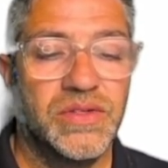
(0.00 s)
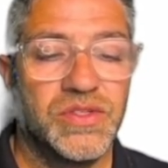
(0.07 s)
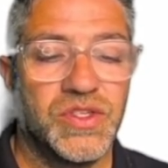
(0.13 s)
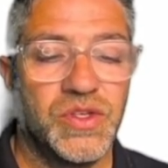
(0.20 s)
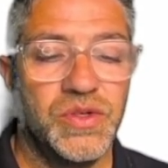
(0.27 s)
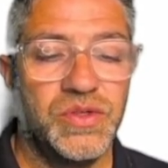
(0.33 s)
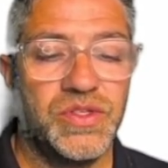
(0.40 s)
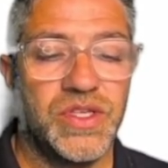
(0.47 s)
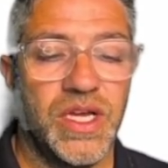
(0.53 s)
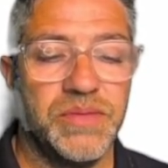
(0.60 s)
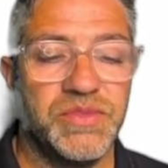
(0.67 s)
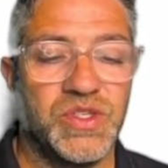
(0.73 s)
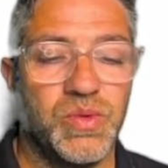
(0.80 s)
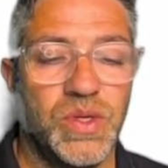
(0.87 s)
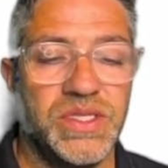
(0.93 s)
2
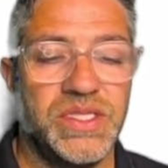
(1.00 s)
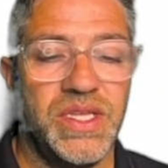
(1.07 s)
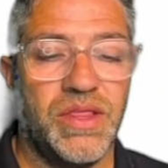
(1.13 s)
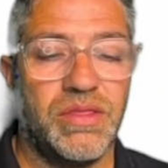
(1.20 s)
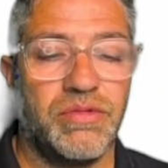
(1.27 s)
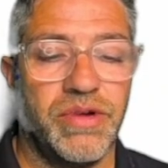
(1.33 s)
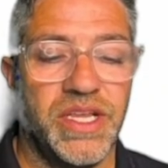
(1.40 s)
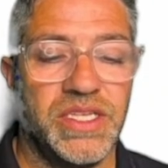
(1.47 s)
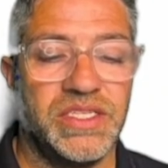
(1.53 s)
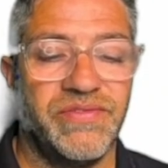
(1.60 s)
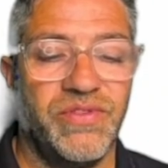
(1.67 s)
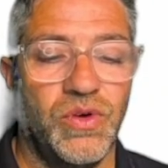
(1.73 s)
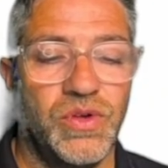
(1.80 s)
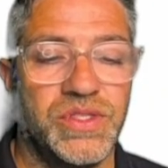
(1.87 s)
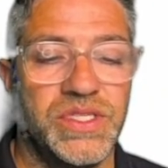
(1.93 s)
times 23 is
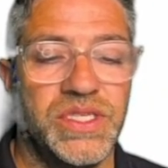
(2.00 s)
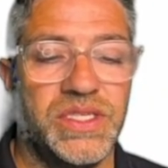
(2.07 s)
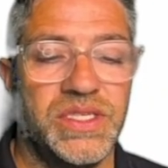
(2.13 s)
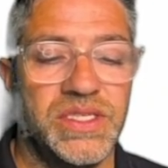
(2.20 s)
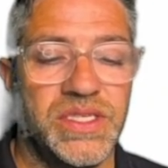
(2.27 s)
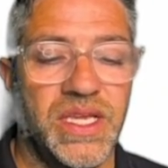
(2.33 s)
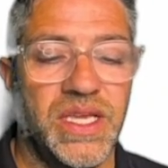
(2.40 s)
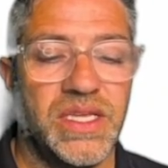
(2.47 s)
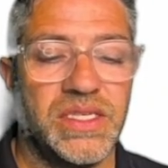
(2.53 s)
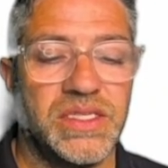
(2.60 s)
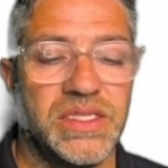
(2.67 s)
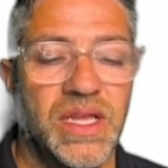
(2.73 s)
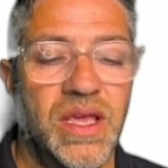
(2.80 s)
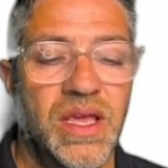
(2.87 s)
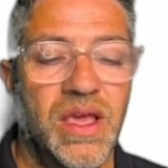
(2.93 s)

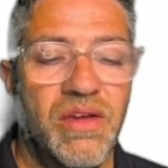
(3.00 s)
46.